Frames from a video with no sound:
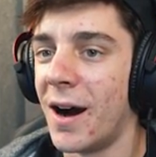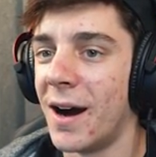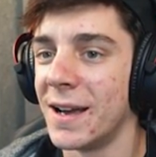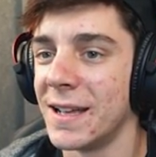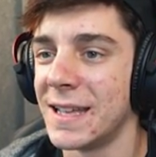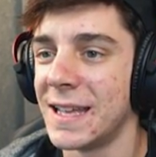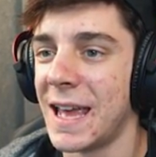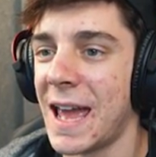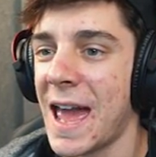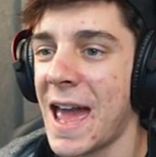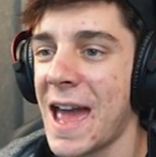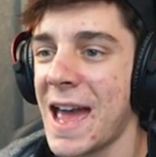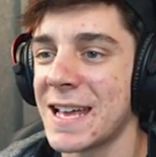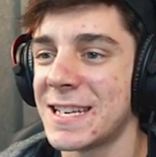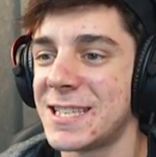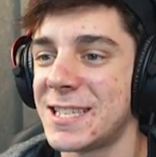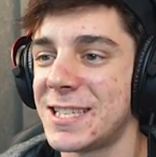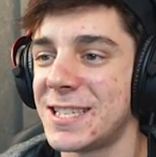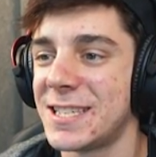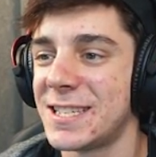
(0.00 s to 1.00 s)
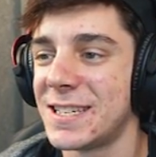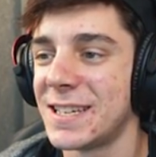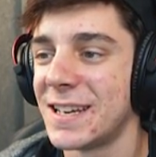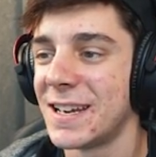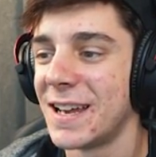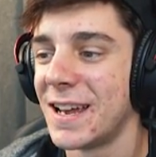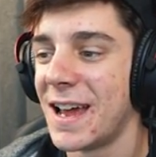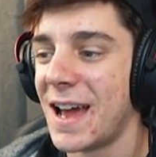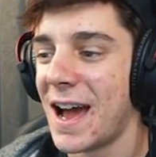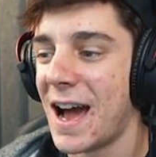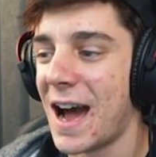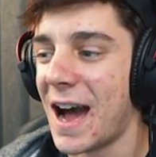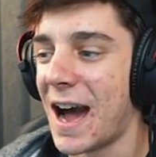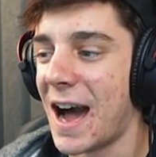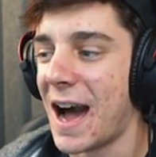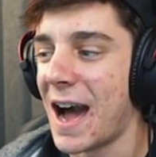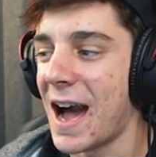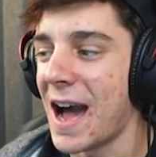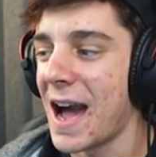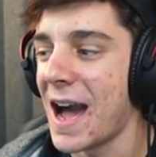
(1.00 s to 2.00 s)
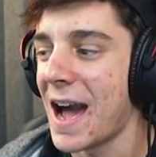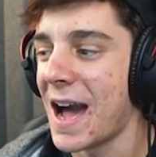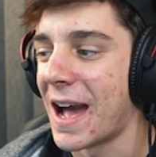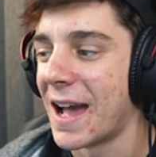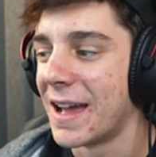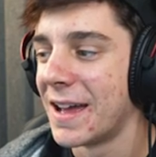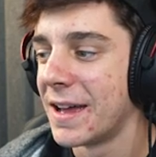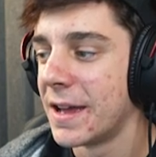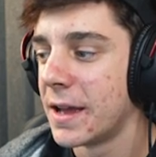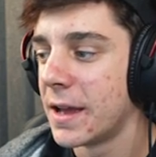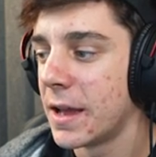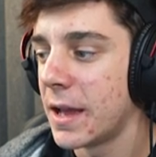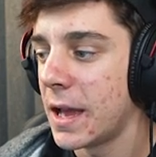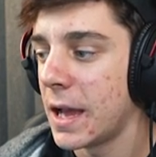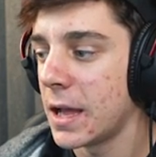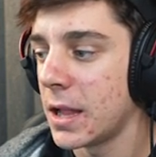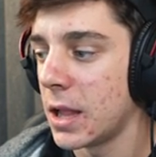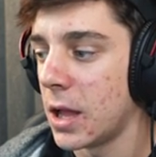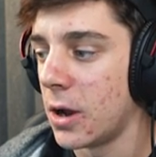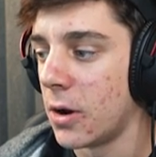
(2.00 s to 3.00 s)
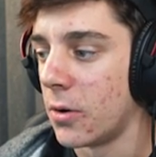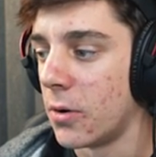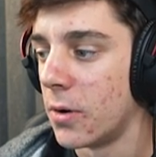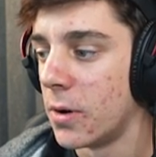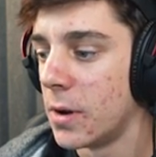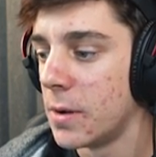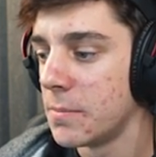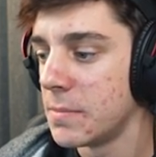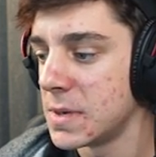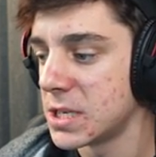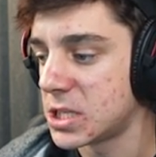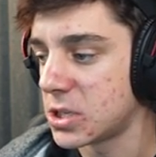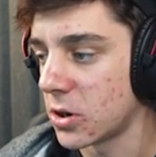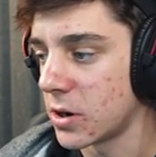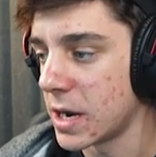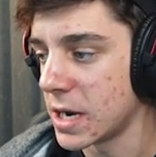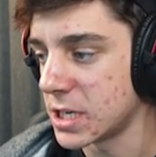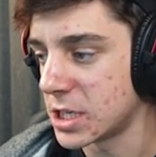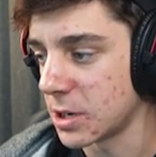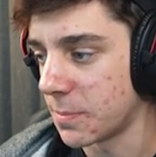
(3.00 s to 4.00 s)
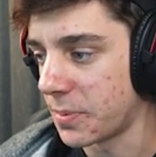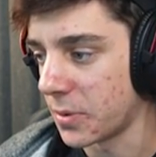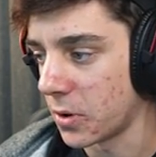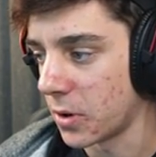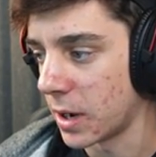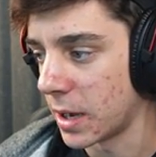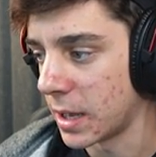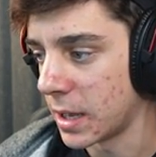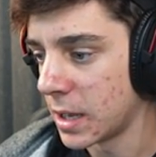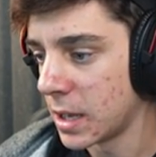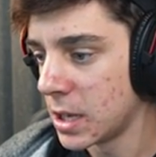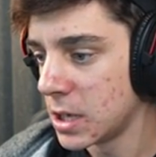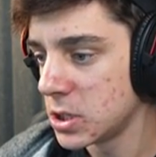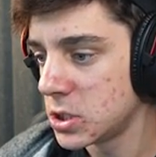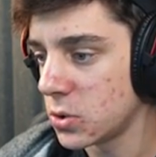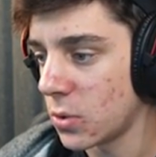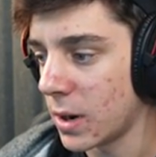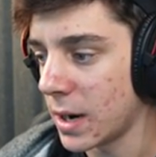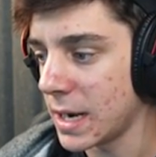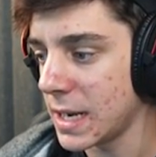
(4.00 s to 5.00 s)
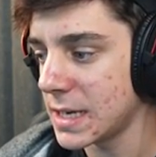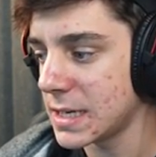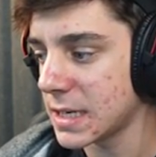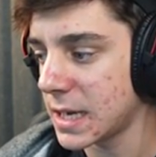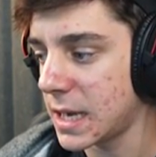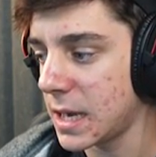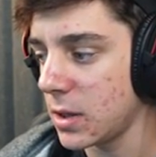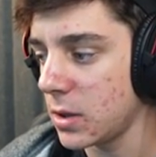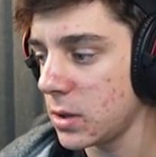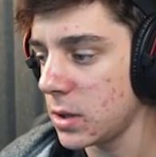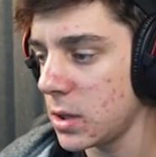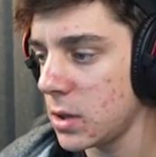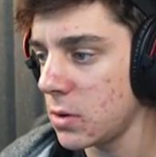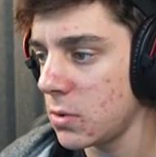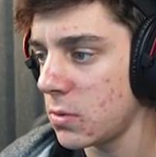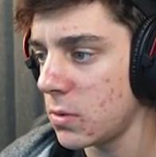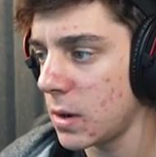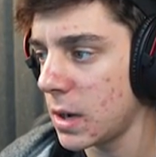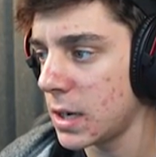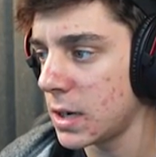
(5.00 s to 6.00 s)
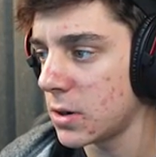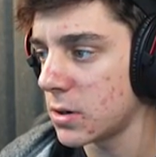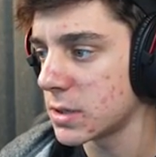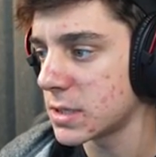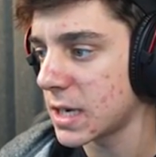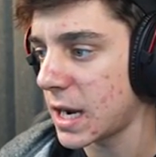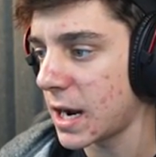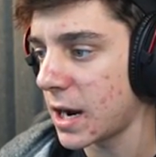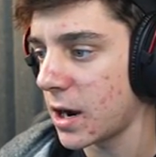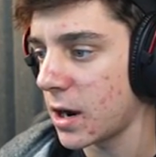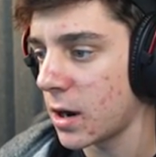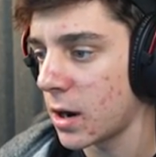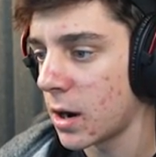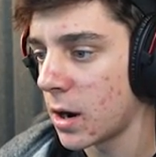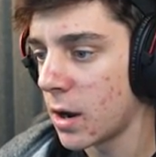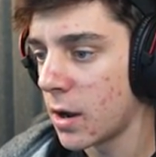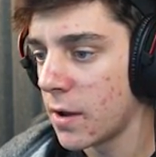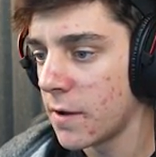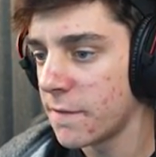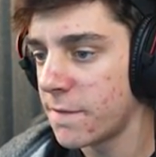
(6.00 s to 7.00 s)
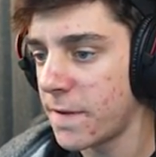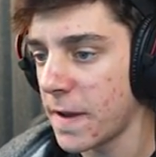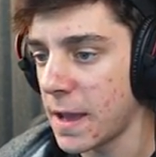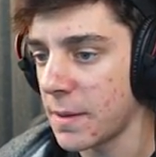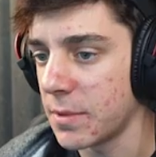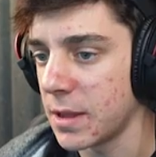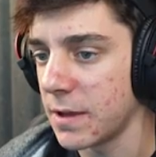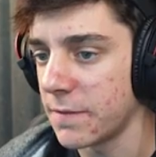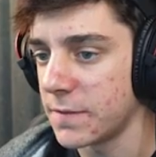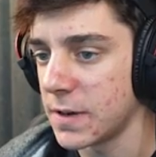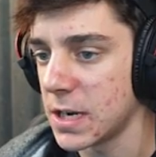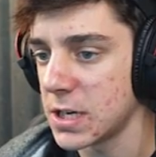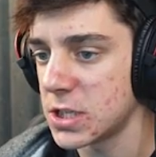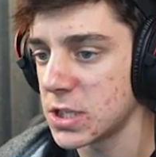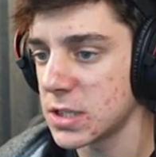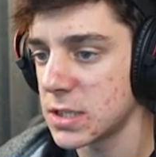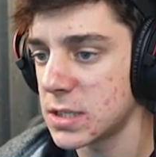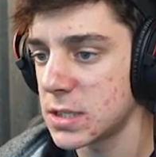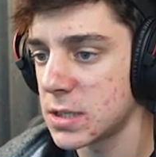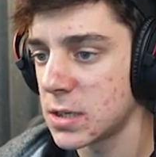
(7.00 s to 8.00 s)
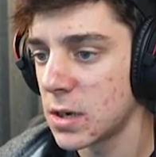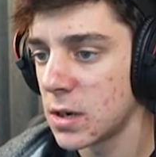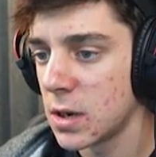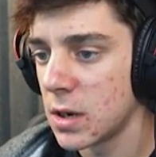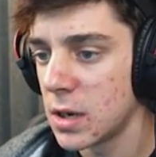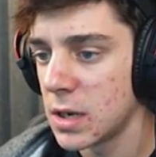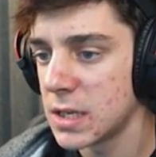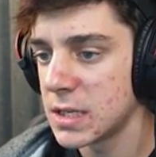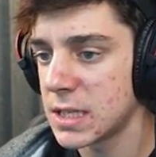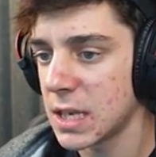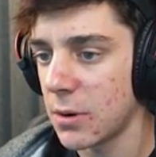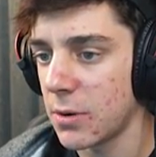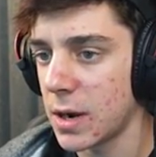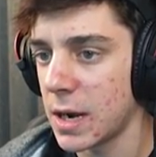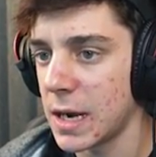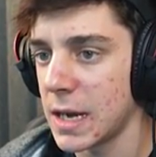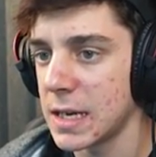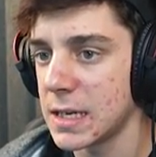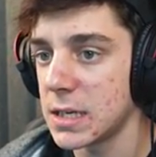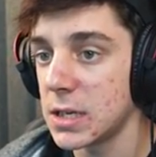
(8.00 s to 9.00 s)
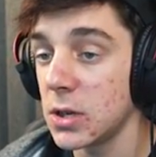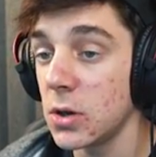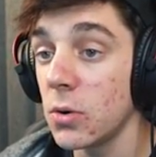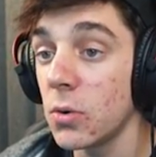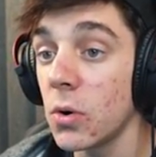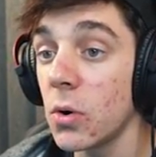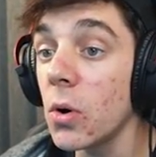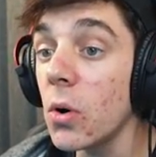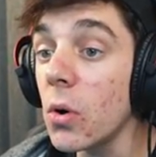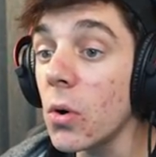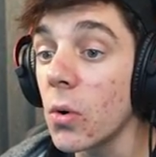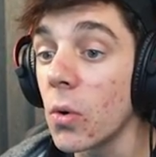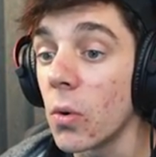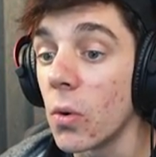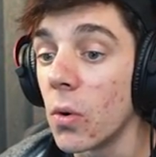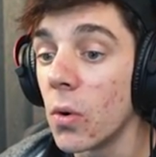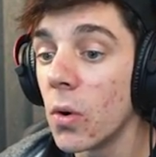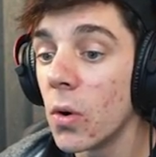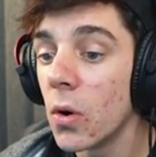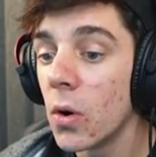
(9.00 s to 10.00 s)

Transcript: Yes! Haha! Hello, Mr. Ninja Boy. Do I need to kill you and your entire family of ninjas? Is that what I need to do? Ooh!